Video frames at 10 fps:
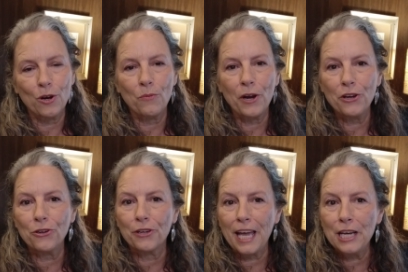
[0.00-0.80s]
or where
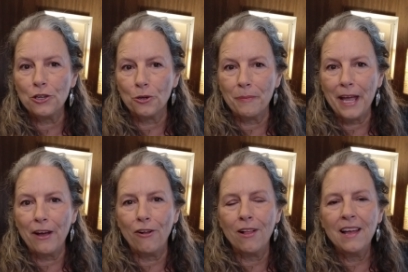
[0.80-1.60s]
you're getting your
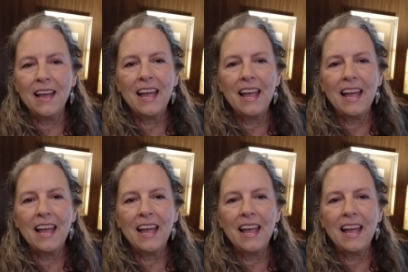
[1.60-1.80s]
mail,